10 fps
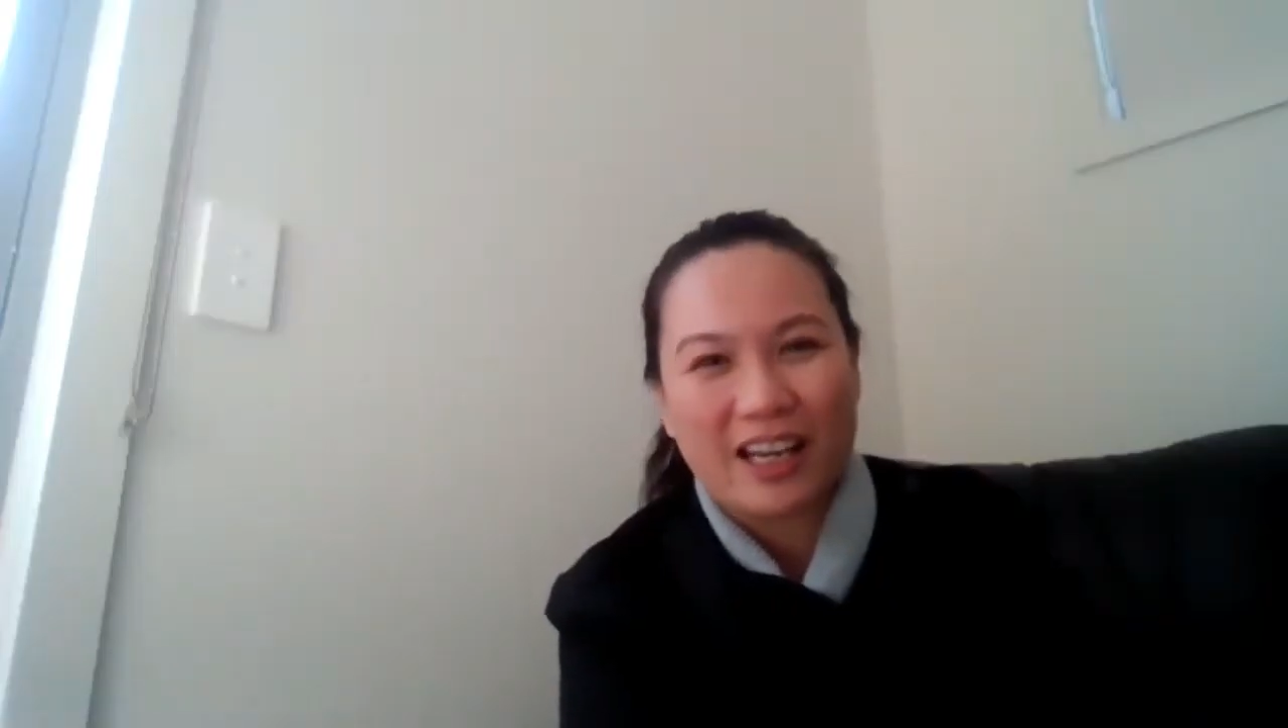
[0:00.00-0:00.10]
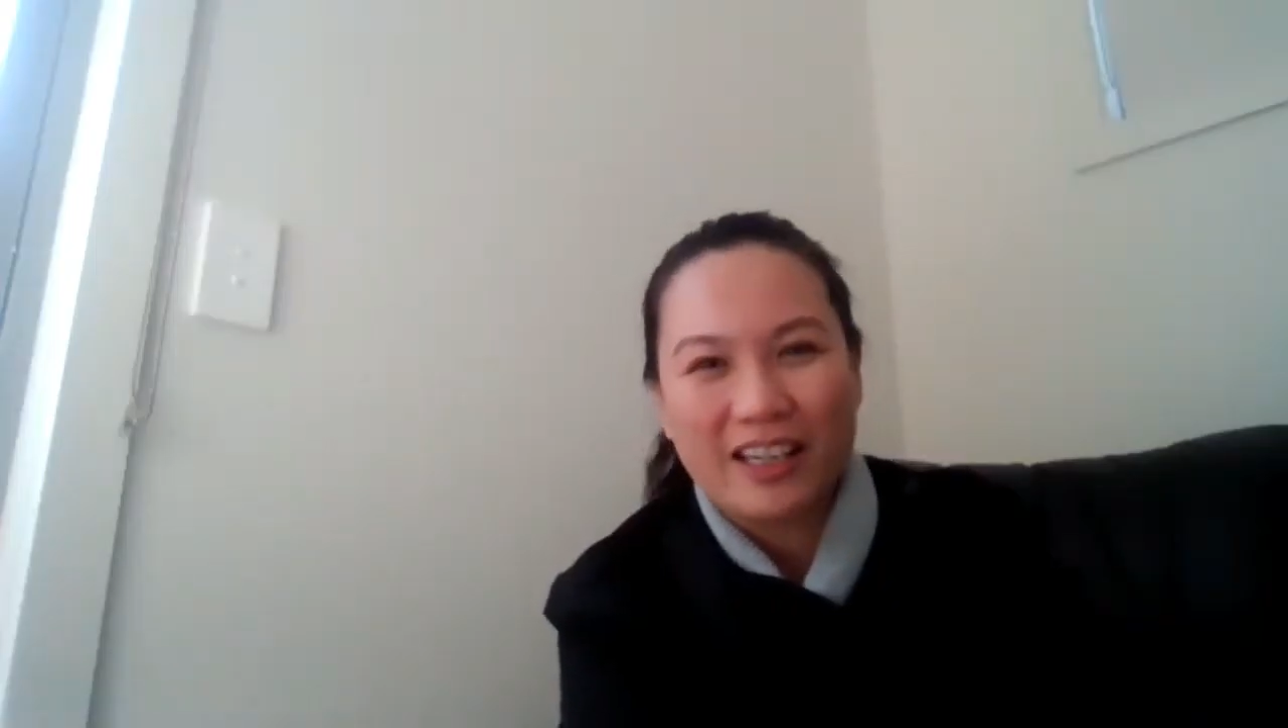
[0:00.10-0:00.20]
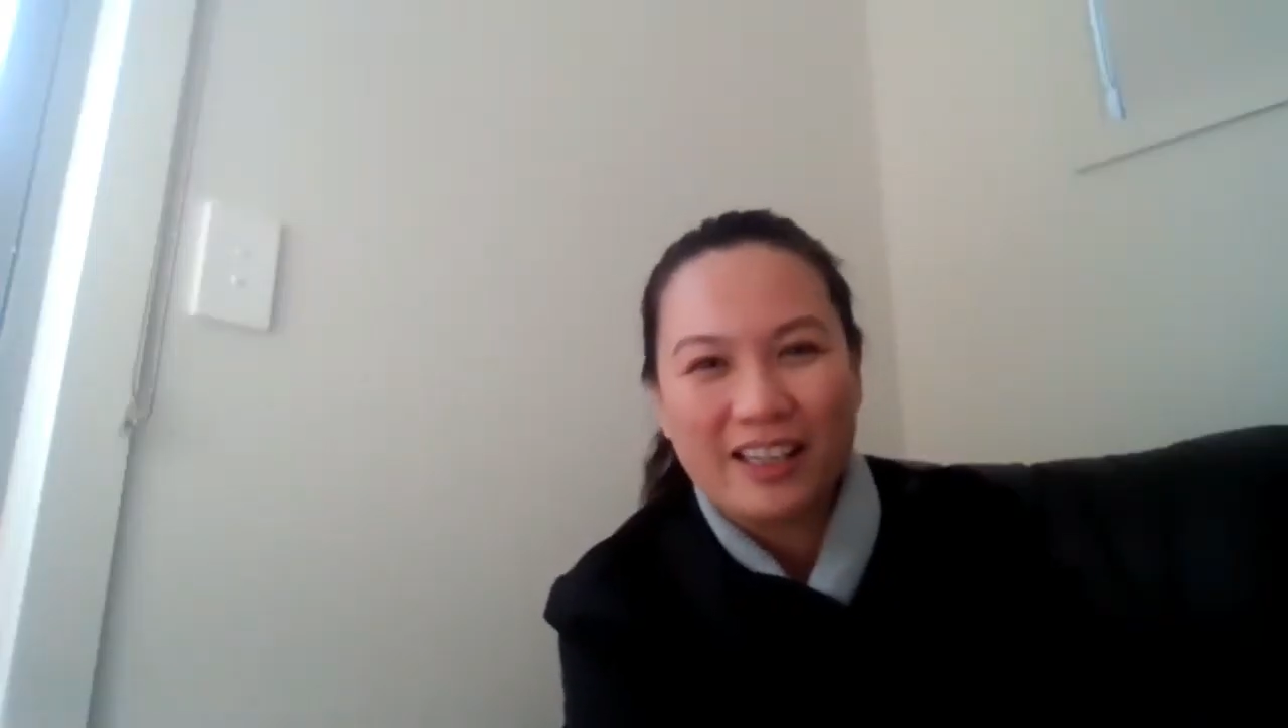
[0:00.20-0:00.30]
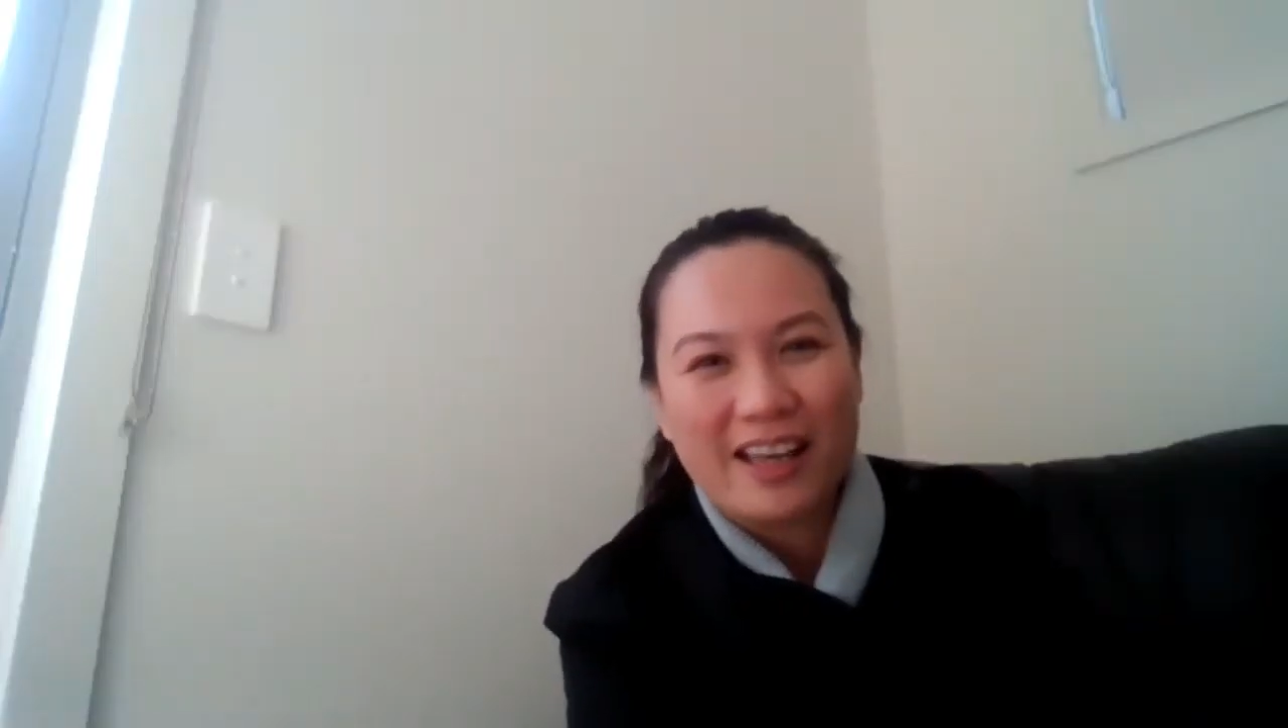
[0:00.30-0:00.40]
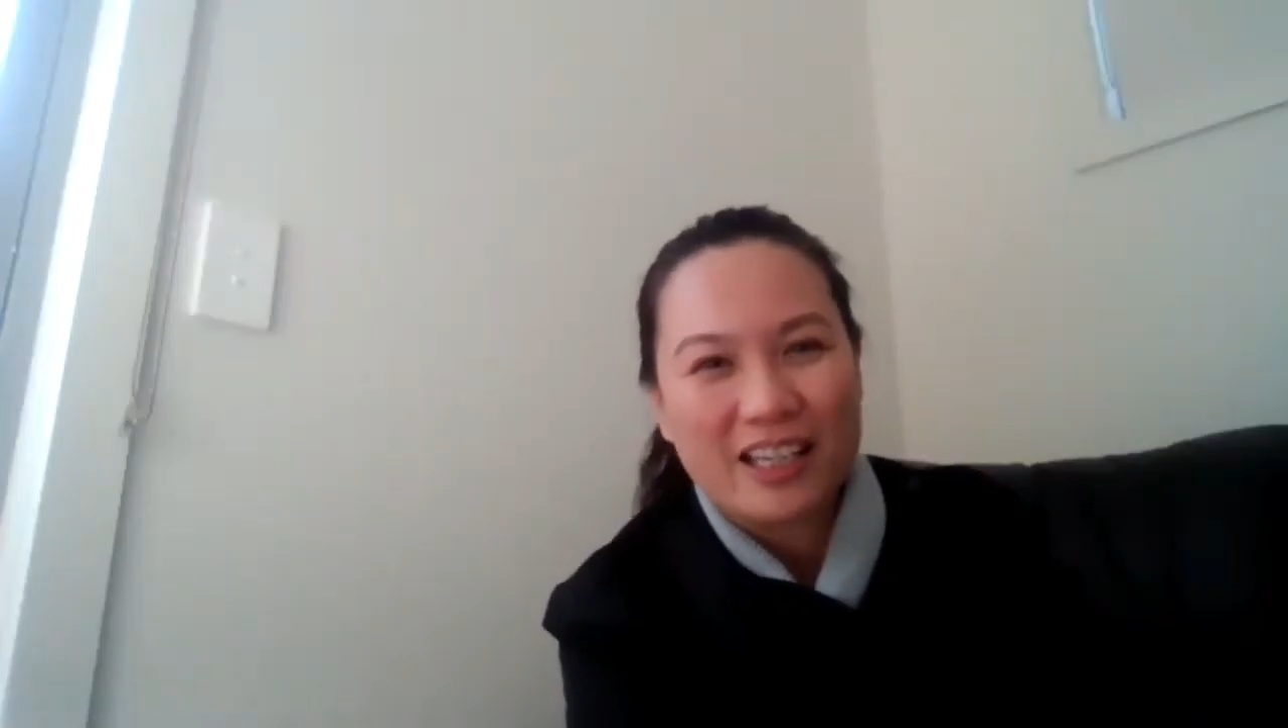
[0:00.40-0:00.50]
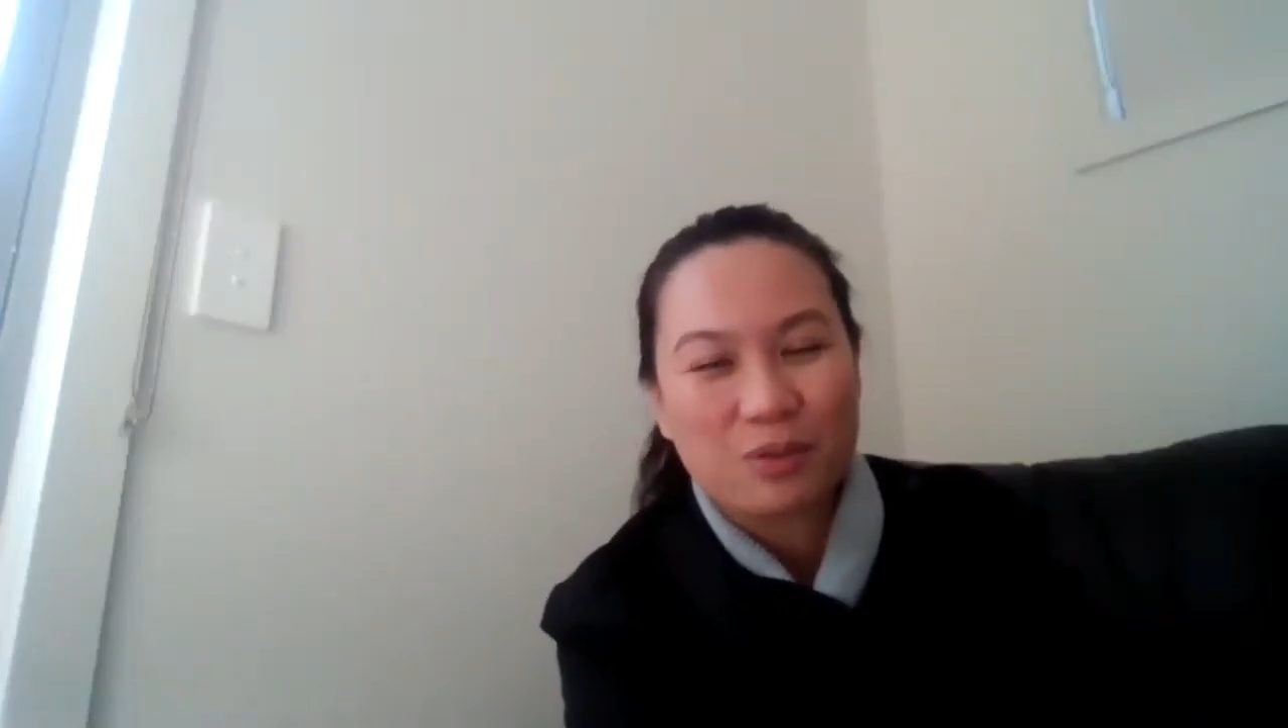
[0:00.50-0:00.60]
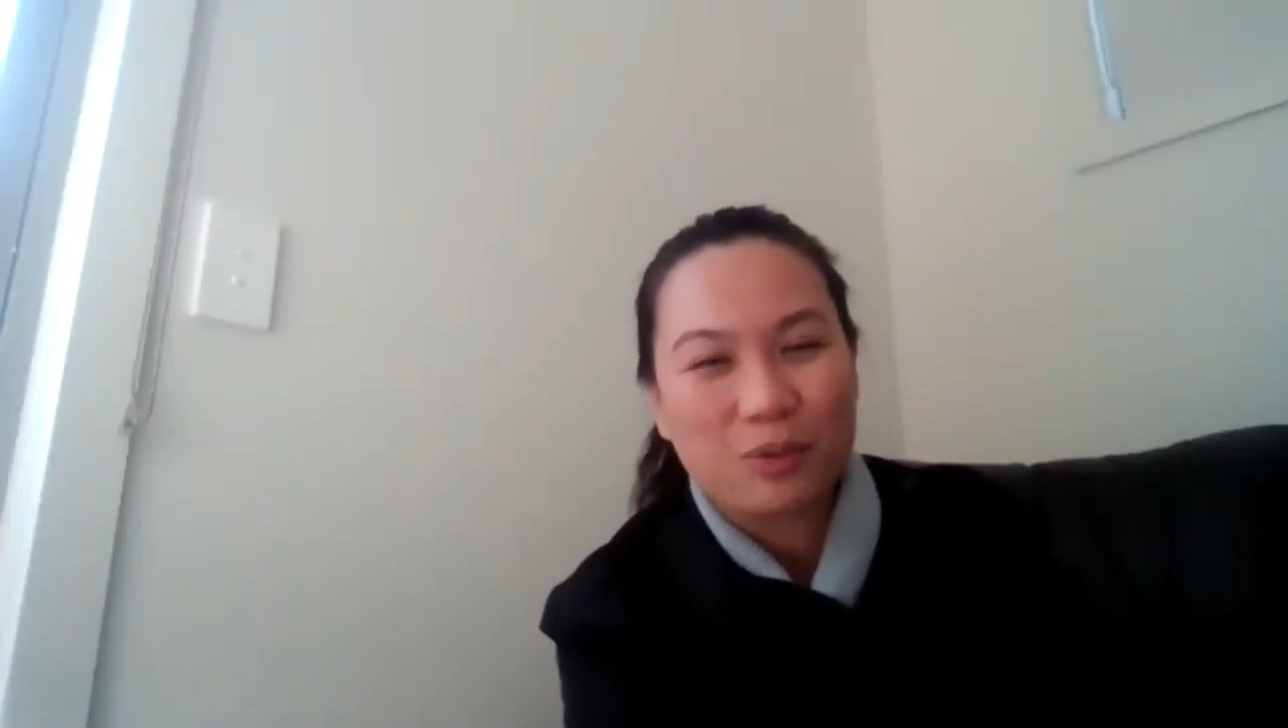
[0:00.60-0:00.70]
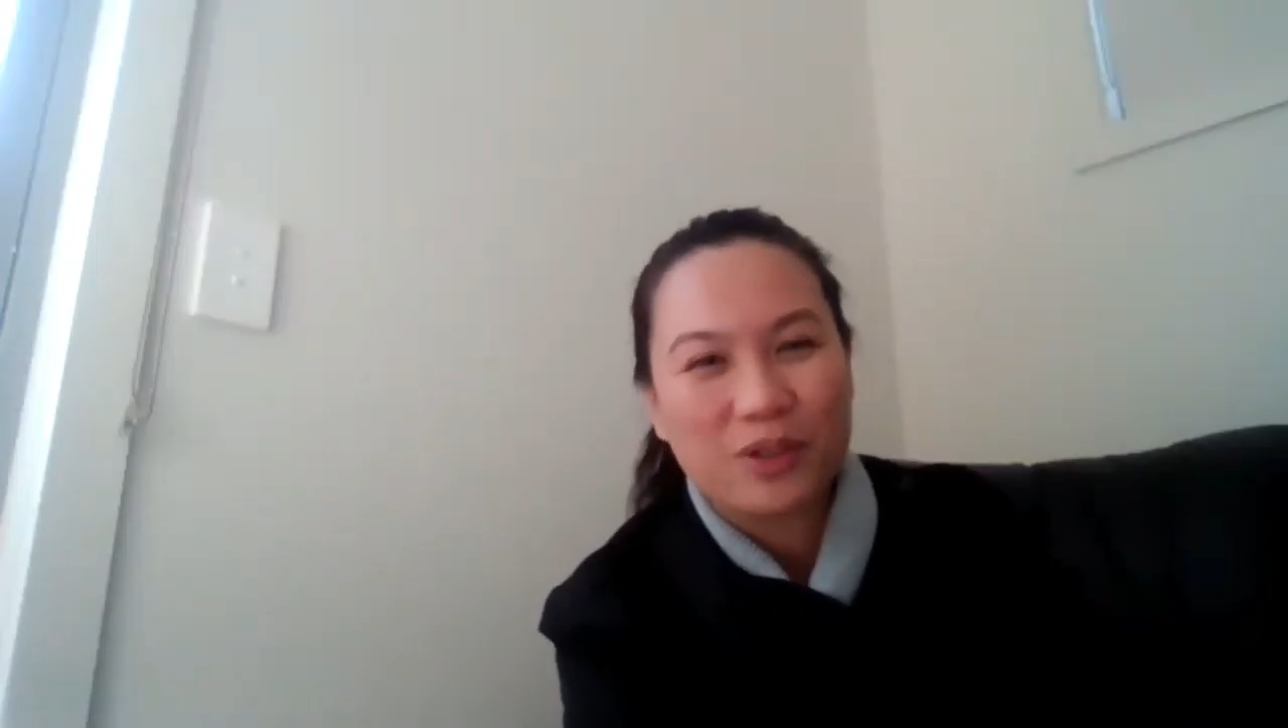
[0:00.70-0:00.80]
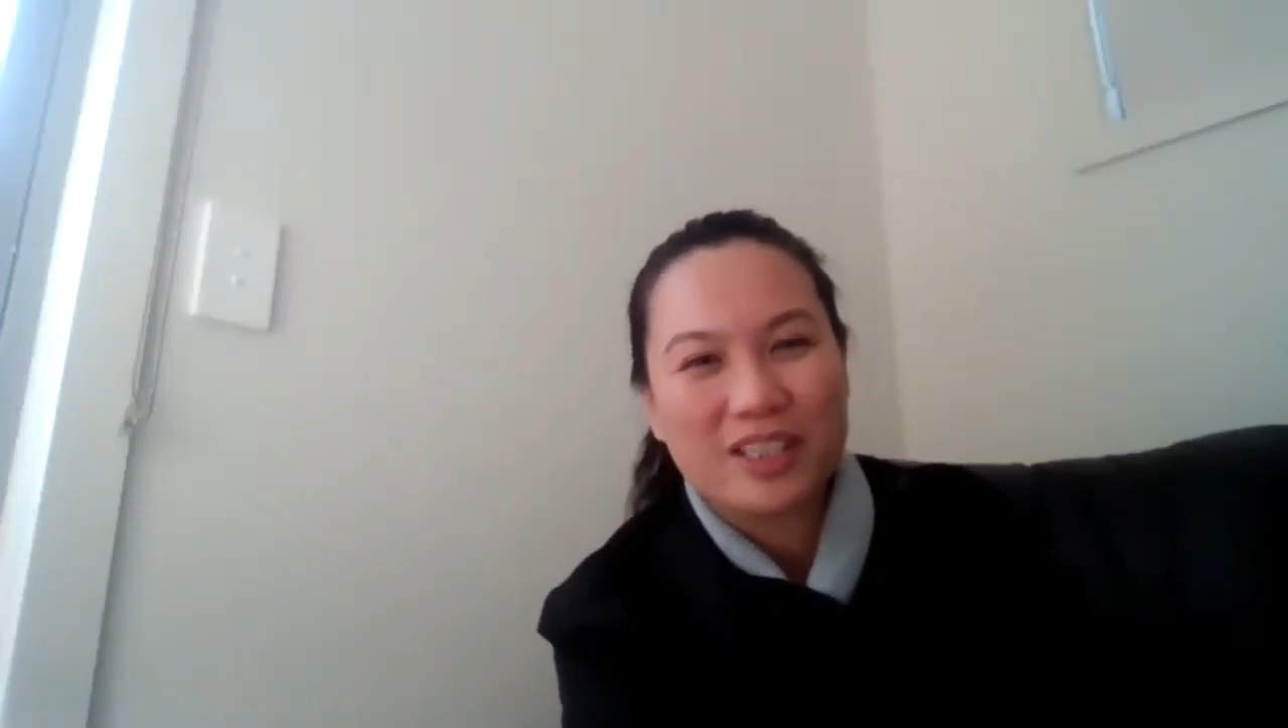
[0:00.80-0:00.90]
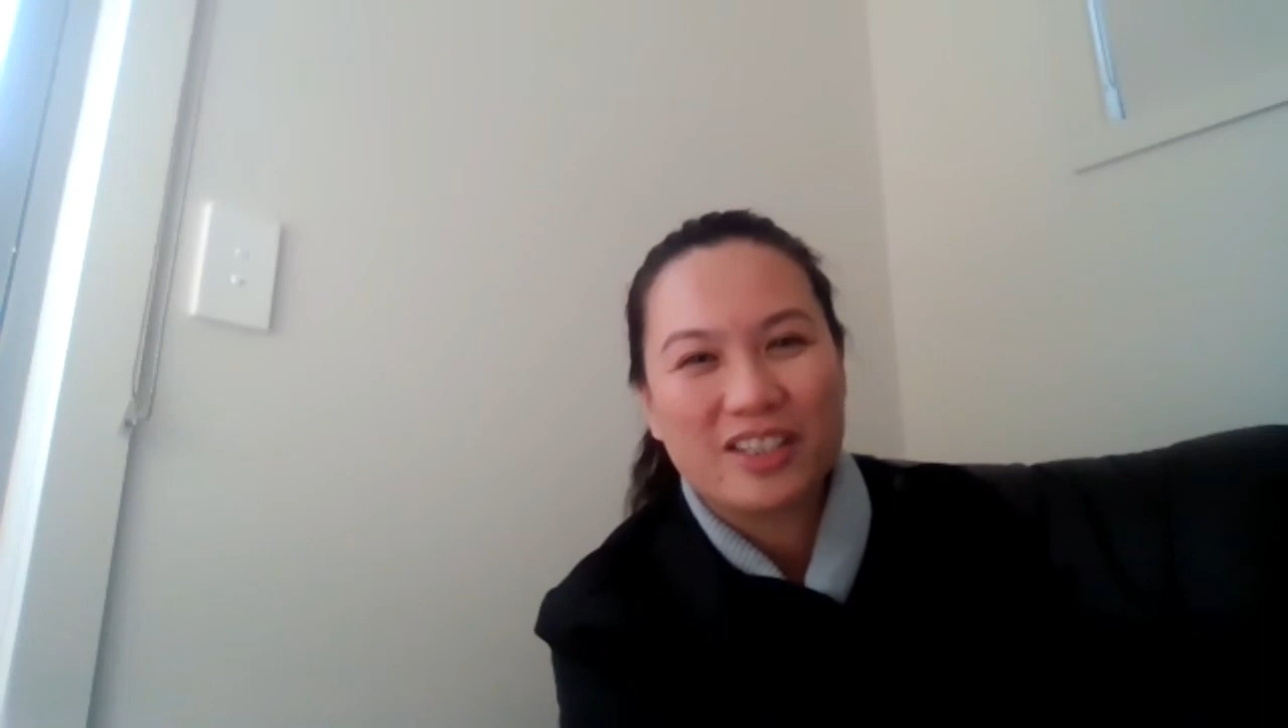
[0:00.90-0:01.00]
Any last
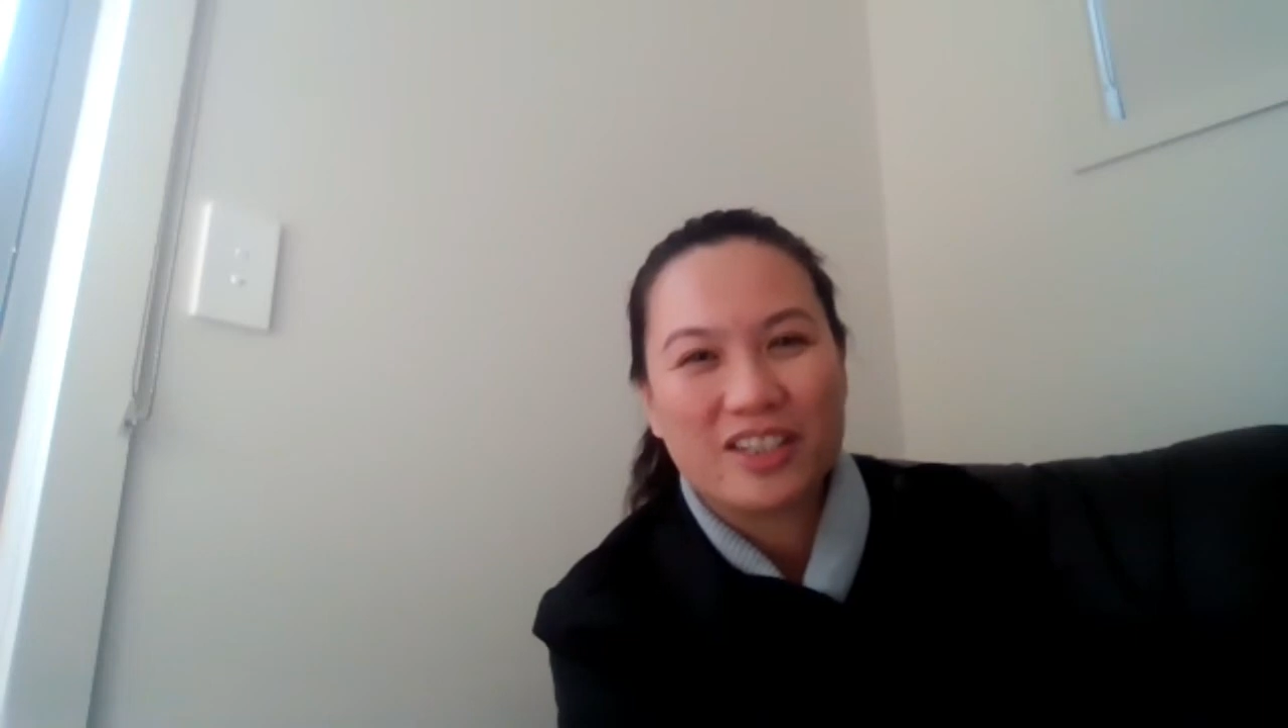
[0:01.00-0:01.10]
words,